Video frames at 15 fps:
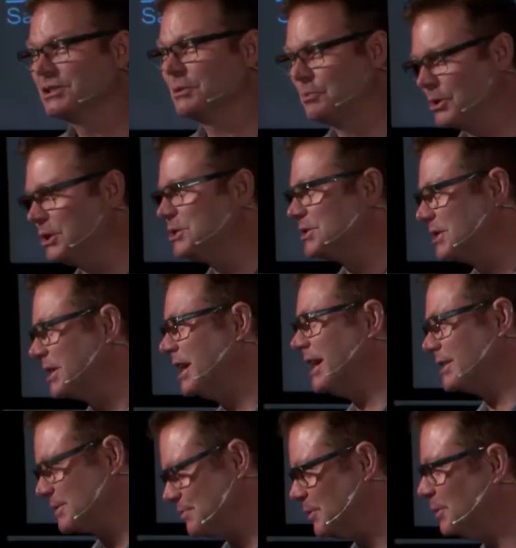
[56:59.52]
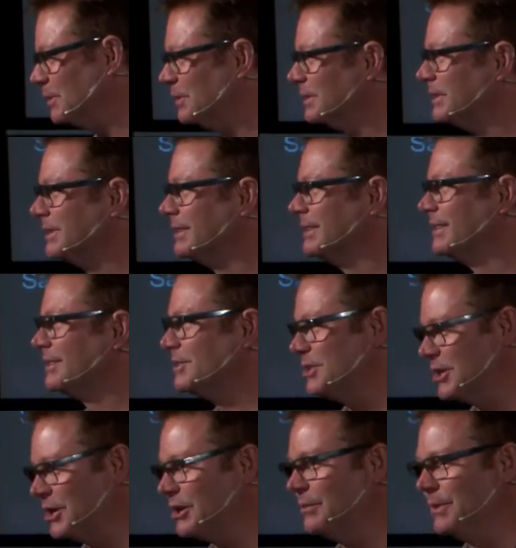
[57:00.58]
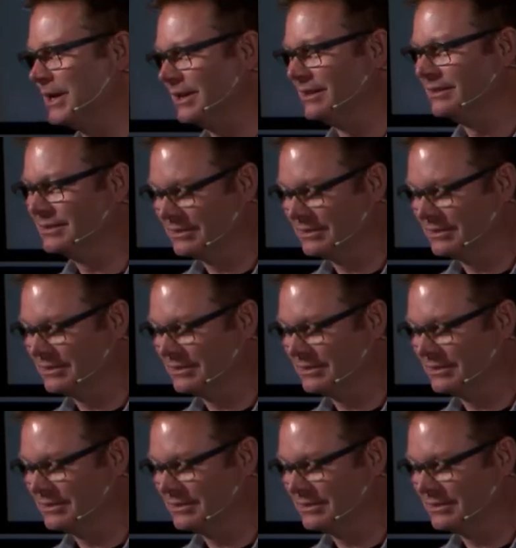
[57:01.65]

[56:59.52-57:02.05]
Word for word: to preach the gospel. Do you hear me?